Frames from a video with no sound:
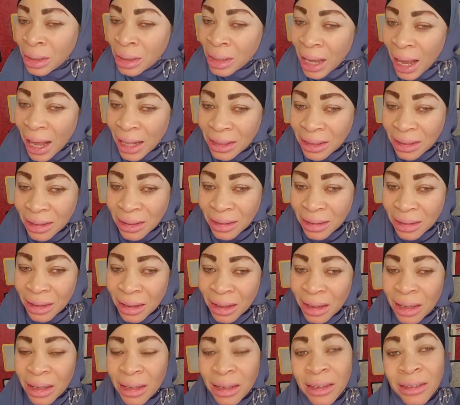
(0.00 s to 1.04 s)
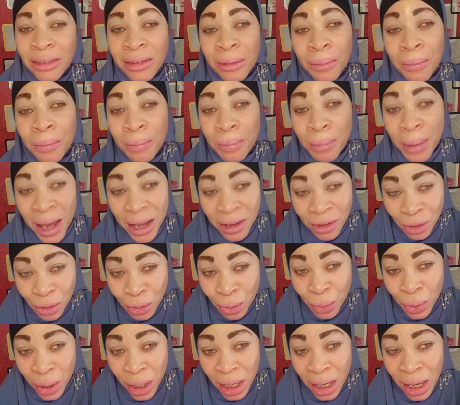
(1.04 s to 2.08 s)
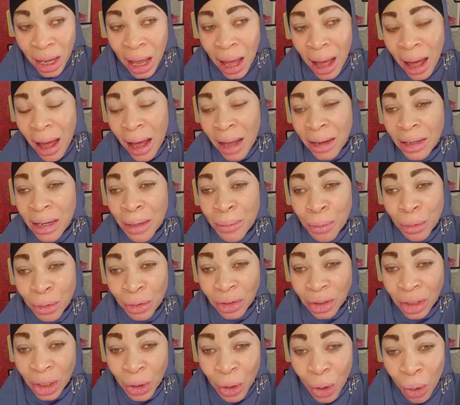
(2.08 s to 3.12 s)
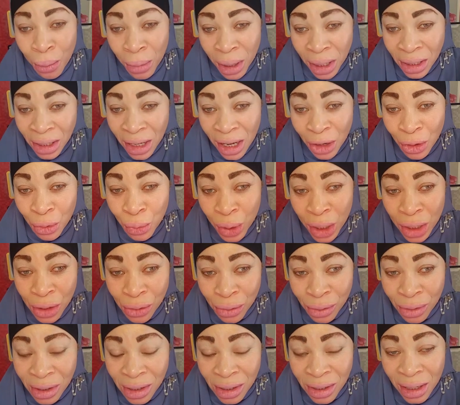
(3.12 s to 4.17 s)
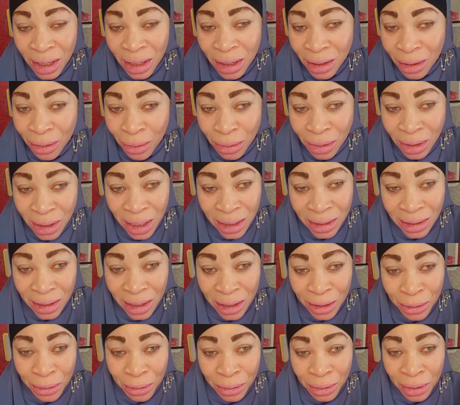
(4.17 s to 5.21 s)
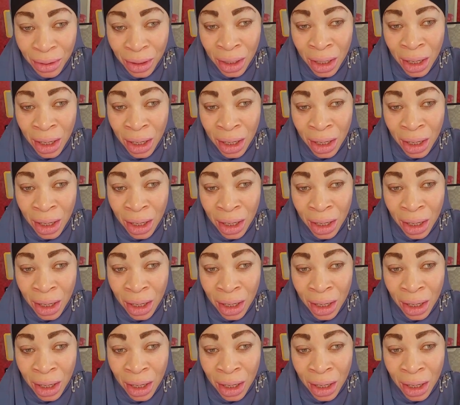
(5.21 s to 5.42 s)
That is the best way and the most recommended way to take glutathione.